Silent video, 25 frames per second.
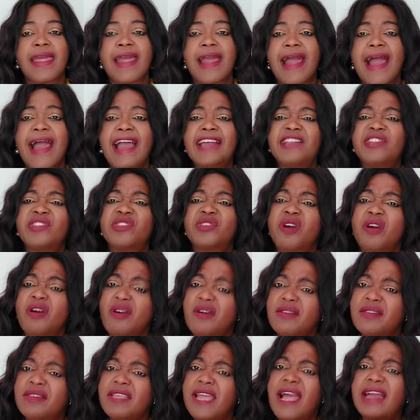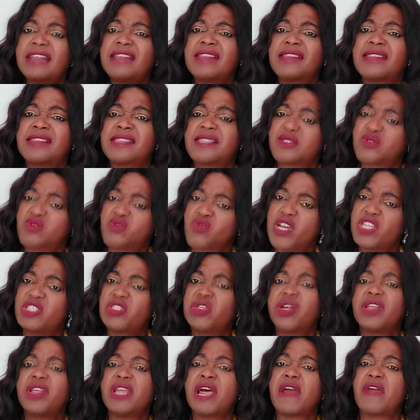I turn that
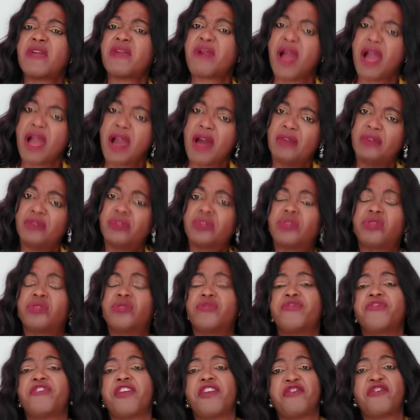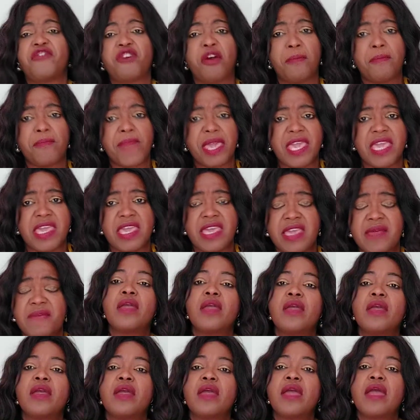situation around to favor me.
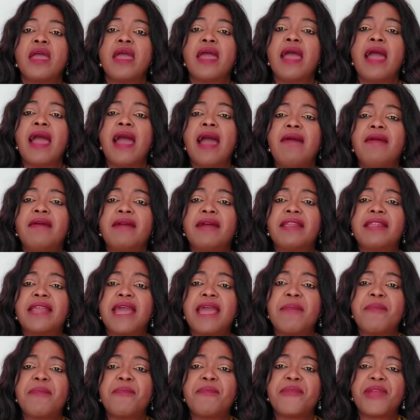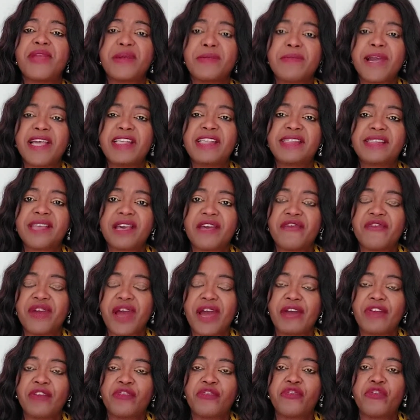How can I bring myself
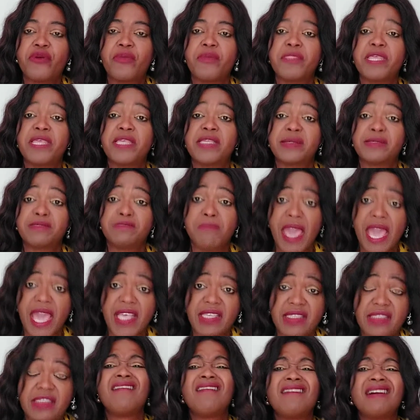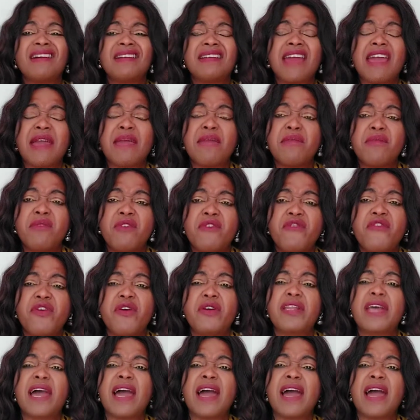out from this mess? How can I move on?